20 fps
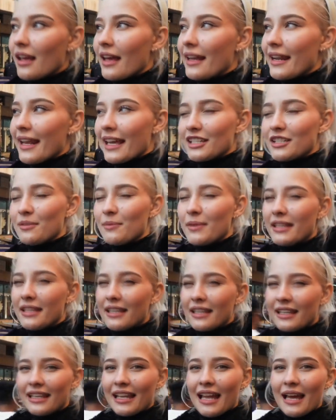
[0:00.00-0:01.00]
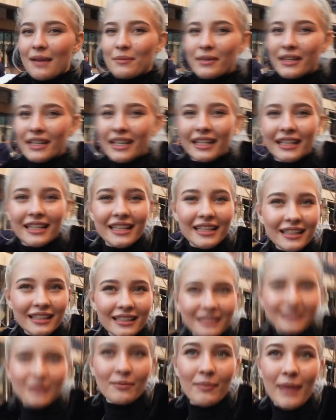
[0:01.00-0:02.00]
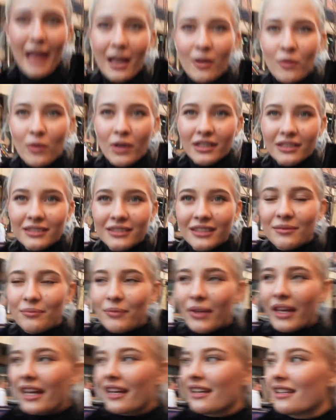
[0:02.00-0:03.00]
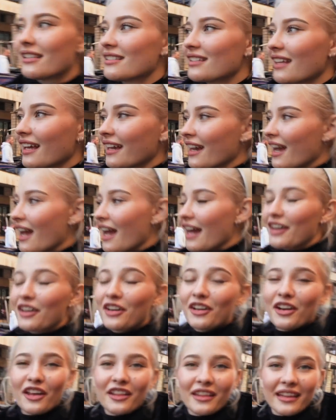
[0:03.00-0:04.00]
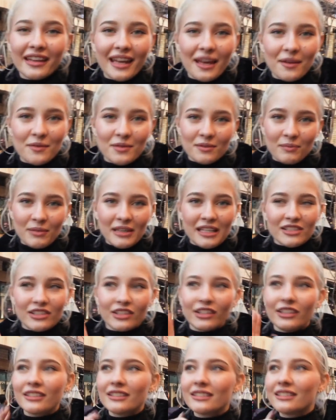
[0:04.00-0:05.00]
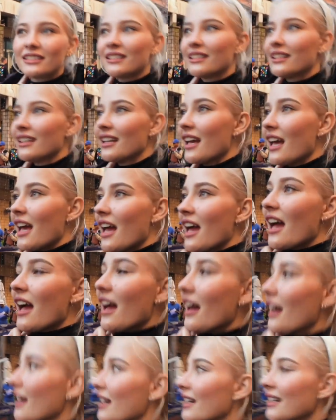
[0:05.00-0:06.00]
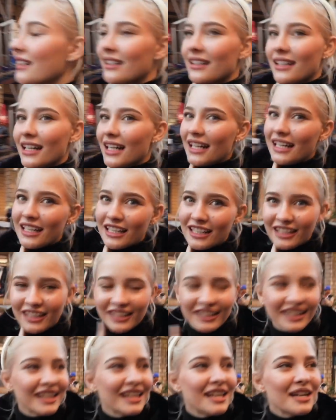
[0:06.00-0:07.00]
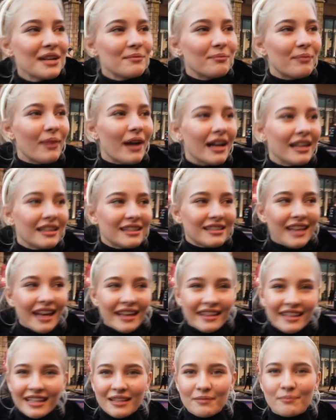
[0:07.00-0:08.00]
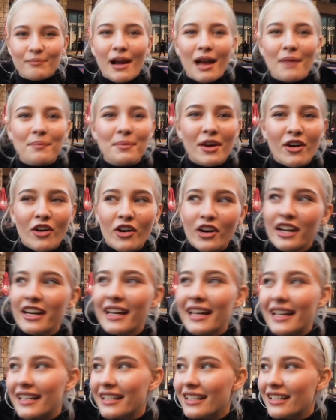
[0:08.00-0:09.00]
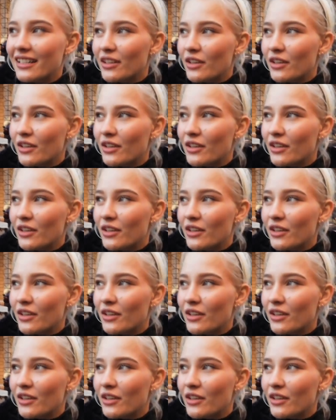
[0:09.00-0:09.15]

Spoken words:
It has to be the Lamborghini, the black one, because like, I don't know their names, please don't. I don't know. But I think it might be a Huracan.